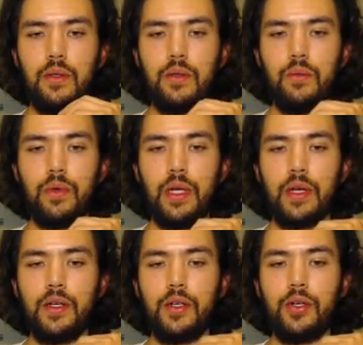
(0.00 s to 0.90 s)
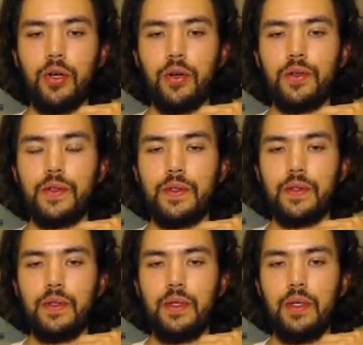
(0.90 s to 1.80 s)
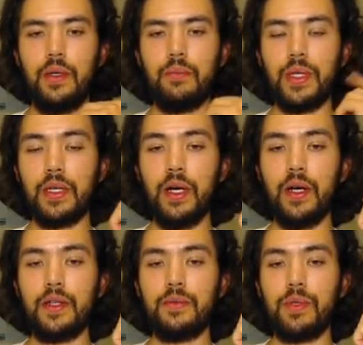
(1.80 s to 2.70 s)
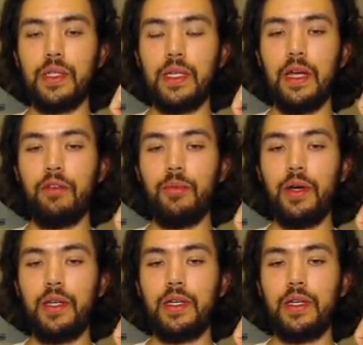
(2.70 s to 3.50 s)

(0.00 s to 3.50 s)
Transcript: we're not going to curse because we need everybody in